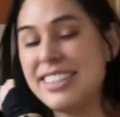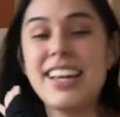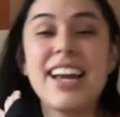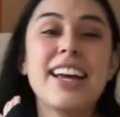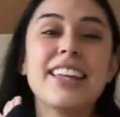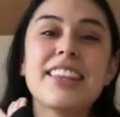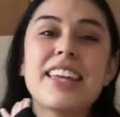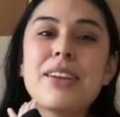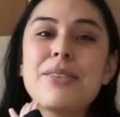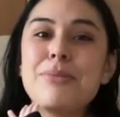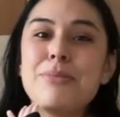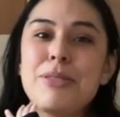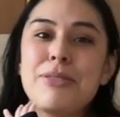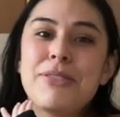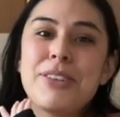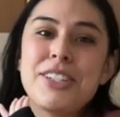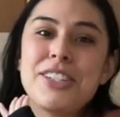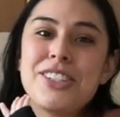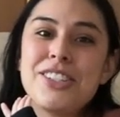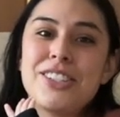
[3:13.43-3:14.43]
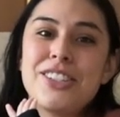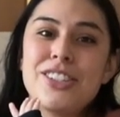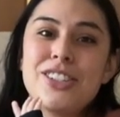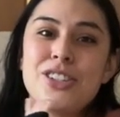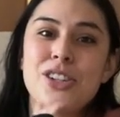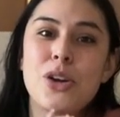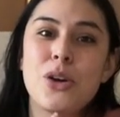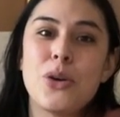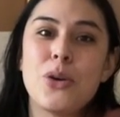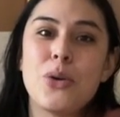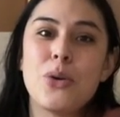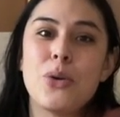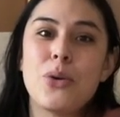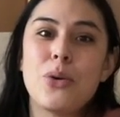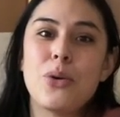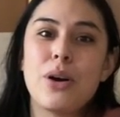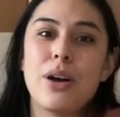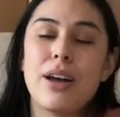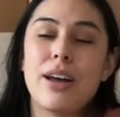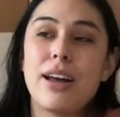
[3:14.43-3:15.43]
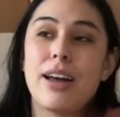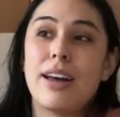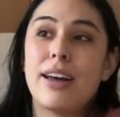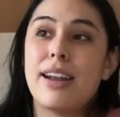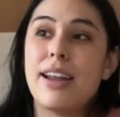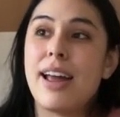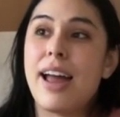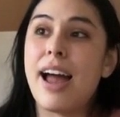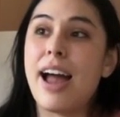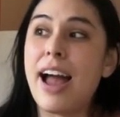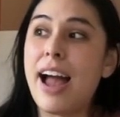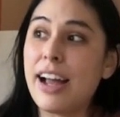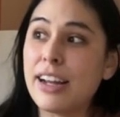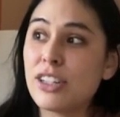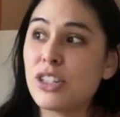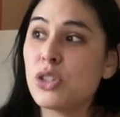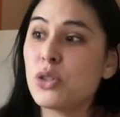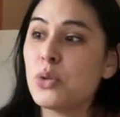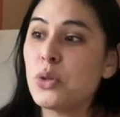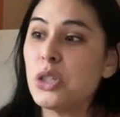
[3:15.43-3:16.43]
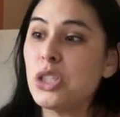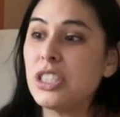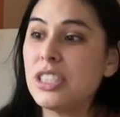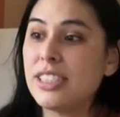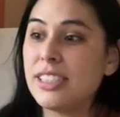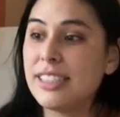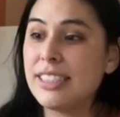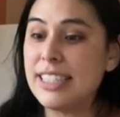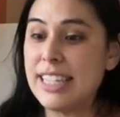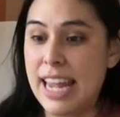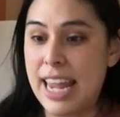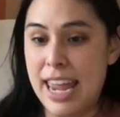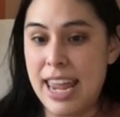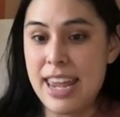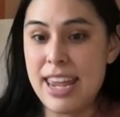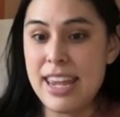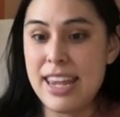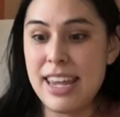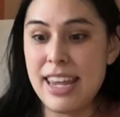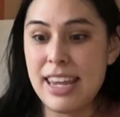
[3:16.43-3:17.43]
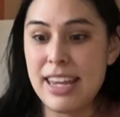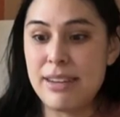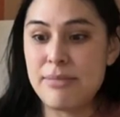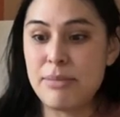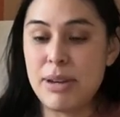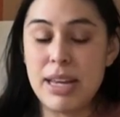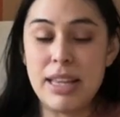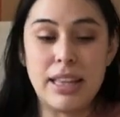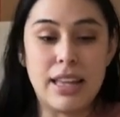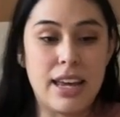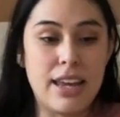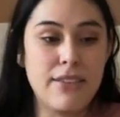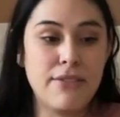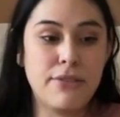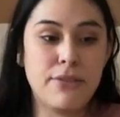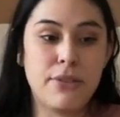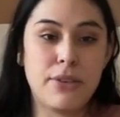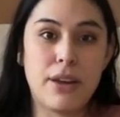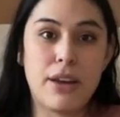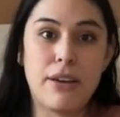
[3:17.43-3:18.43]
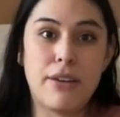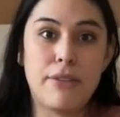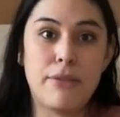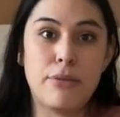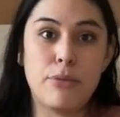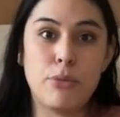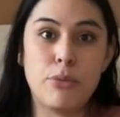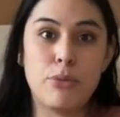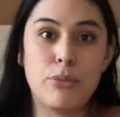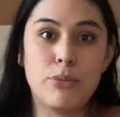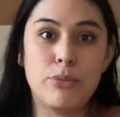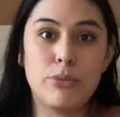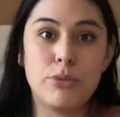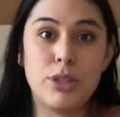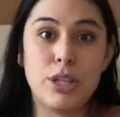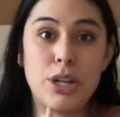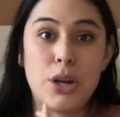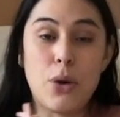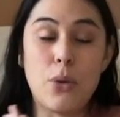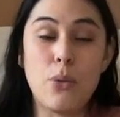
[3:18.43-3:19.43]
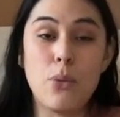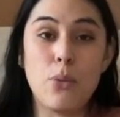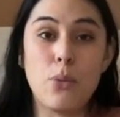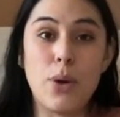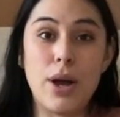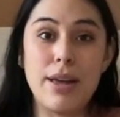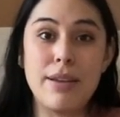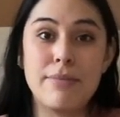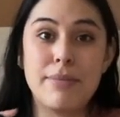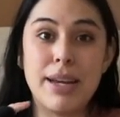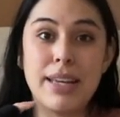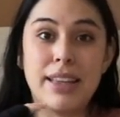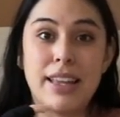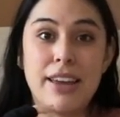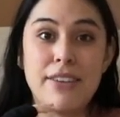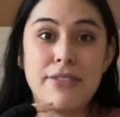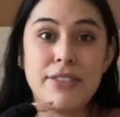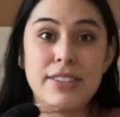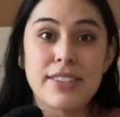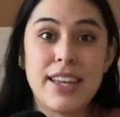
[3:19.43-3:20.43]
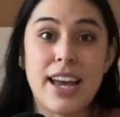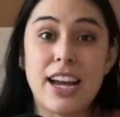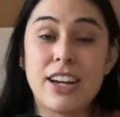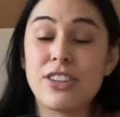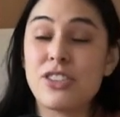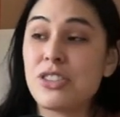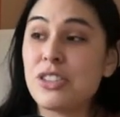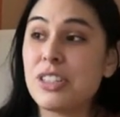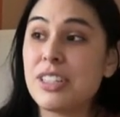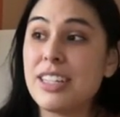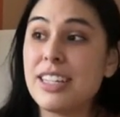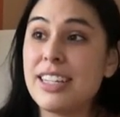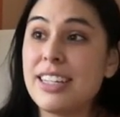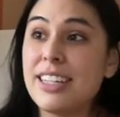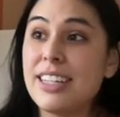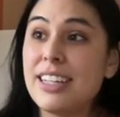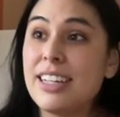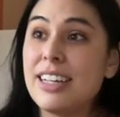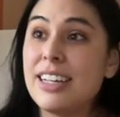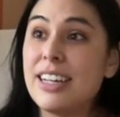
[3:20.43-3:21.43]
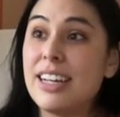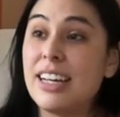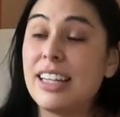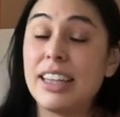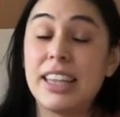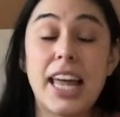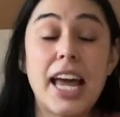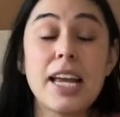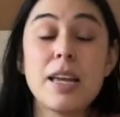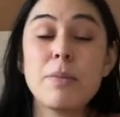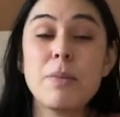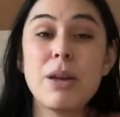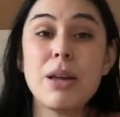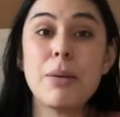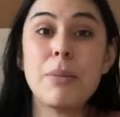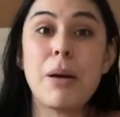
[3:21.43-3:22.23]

yeah, I thought it would be fun just to show an actual day in my life of, you know, what my life is actually like being a